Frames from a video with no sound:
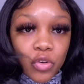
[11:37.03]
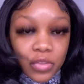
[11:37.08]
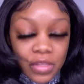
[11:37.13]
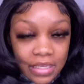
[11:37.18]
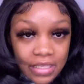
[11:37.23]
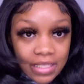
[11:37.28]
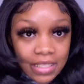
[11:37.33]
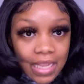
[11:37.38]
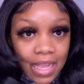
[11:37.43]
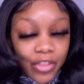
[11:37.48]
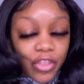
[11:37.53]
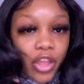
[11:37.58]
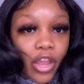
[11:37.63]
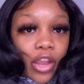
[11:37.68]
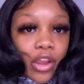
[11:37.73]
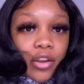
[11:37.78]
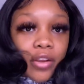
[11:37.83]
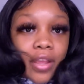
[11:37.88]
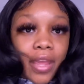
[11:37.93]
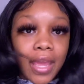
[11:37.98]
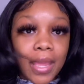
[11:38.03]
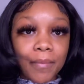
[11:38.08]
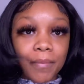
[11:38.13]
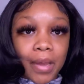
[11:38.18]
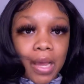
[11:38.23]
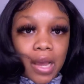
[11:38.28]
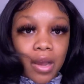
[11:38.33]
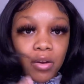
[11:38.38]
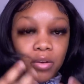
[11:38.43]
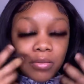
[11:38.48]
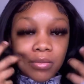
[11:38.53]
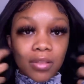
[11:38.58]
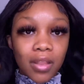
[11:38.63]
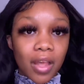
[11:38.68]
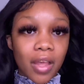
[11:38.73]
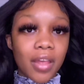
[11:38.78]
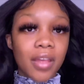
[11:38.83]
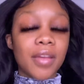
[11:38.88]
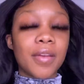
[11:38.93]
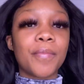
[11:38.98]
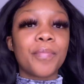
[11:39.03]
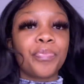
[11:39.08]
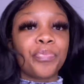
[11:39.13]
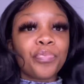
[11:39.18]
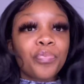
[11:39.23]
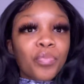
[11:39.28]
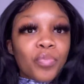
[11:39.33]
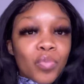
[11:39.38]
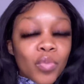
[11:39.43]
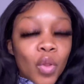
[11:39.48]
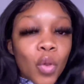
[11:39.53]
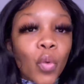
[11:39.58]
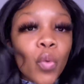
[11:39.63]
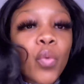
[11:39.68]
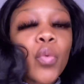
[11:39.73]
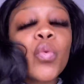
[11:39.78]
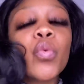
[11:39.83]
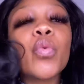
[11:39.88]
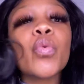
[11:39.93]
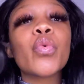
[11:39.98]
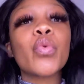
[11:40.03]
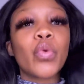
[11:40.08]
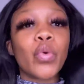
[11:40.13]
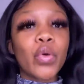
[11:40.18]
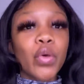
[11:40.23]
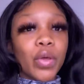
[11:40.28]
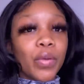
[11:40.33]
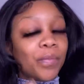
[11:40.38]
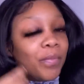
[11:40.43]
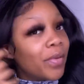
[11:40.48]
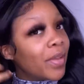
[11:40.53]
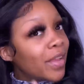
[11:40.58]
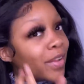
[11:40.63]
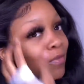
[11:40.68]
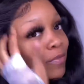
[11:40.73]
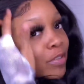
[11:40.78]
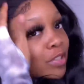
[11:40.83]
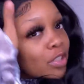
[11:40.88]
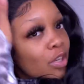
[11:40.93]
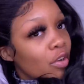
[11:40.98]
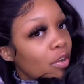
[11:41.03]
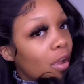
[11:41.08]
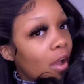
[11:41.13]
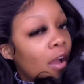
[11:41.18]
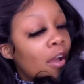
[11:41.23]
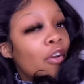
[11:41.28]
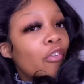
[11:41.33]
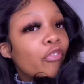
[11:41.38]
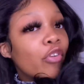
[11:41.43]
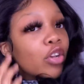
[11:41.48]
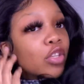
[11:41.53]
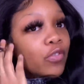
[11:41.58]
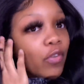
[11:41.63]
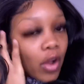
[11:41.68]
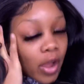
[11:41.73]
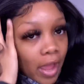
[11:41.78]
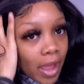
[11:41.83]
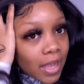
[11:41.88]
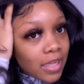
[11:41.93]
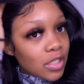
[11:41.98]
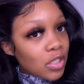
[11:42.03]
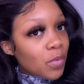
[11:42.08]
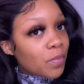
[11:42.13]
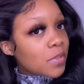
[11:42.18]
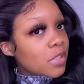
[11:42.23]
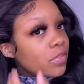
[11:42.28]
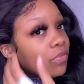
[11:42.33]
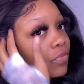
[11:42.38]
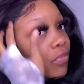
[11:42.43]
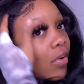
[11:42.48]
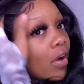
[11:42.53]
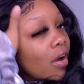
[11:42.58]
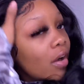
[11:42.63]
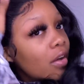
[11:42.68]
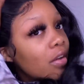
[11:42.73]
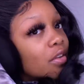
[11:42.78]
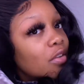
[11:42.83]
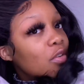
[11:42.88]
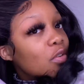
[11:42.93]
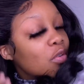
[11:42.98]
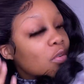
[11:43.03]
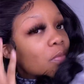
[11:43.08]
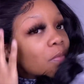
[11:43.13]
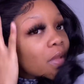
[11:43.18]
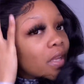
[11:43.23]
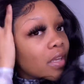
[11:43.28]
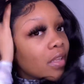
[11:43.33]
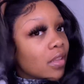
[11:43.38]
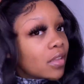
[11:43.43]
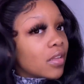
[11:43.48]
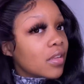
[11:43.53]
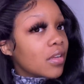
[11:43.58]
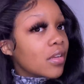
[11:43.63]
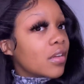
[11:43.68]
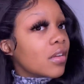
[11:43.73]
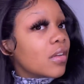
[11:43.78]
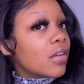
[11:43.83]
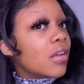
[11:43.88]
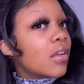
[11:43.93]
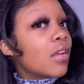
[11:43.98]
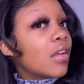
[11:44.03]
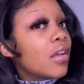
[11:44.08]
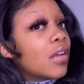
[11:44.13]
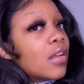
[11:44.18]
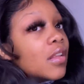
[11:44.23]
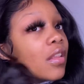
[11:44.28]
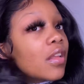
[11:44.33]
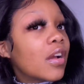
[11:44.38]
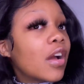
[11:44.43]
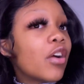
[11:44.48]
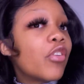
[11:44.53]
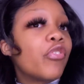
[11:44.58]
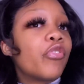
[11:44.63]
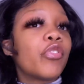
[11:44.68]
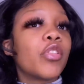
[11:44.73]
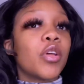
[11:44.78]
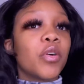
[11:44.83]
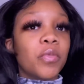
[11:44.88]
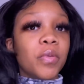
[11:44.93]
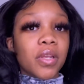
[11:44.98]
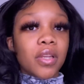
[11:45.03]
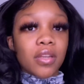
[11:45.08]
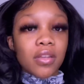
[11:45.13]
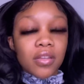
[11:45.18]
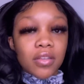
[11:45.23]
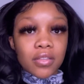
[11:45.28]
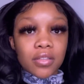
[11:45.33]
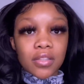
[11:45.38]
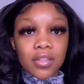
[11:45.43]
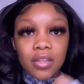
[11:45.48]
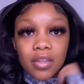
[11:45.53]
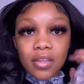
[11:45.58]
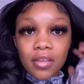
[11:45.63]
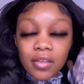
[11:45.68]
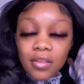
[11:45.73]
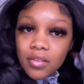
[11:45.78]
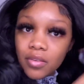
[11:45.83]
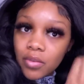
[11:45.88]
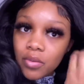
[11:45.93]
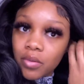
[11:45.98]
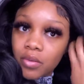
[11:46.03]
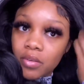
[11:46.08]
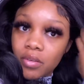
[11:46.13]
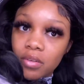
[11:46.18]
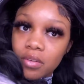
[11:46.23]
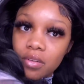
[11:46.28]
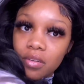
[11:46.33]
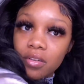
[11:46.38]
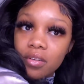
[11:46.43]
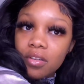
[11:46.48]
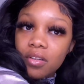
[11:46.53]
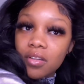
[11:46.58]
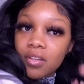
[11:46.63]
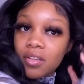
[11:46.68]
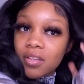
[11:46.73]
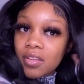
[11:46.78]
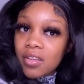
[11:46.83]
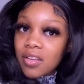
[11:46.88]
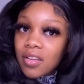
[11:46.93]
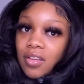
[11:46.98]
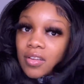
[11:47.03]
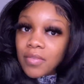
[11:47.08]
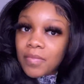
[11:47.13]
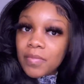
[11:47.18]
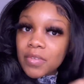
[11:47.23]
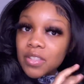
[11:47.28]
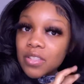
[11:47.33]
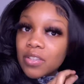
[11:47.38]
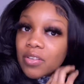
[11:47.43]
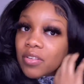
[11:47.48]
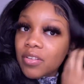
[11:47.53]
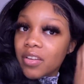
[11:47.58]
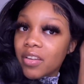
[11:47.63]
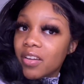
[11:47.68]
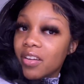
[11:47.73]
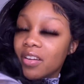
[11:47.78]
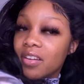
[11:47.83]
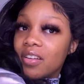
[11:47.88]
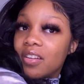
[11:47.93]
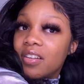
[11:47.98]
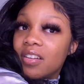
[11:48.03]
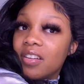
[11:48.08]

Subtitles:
This is how the hair came out. Like, whoop. Let me show y'all. First of all, it has so much volume. Like, look how flowy it is. Like, ooh. Show y'all.